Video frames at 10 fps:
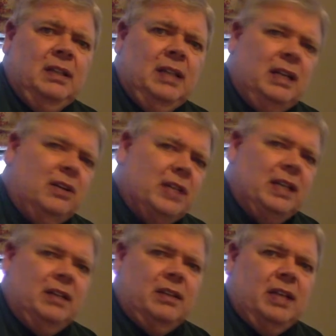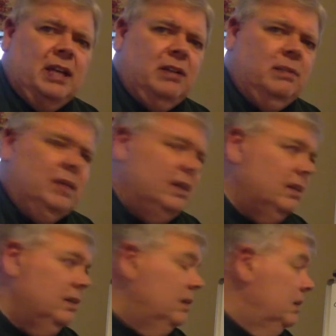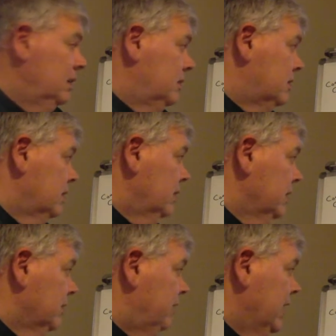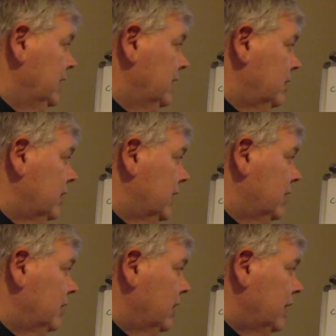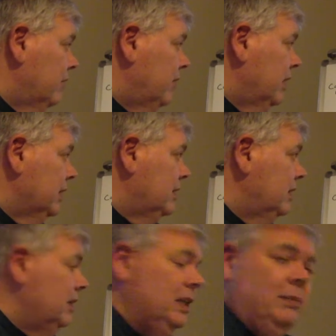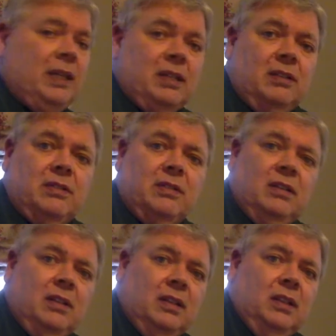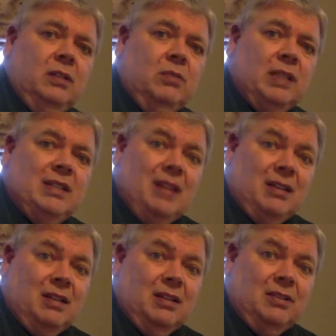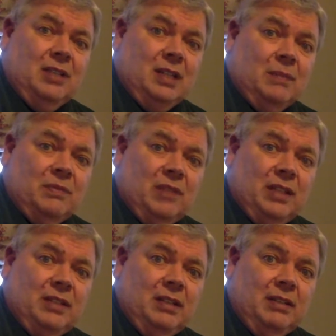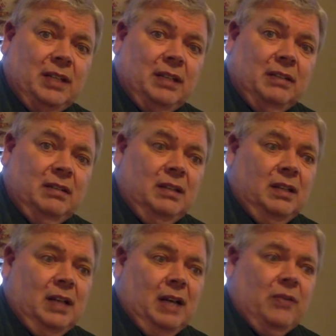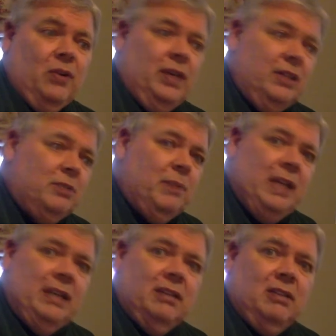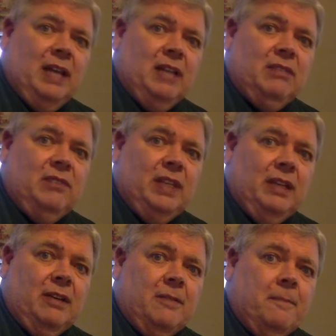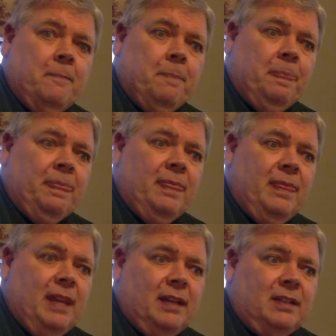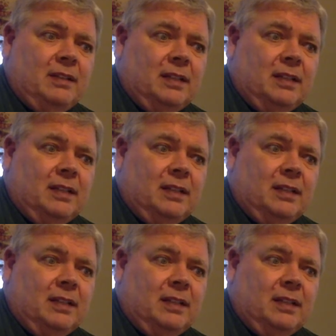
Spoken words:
And I'll get into that in a minute. So, and then finally, you're going to have a lot of volatility, because with technology comes volatility. I've already explained in the last video that,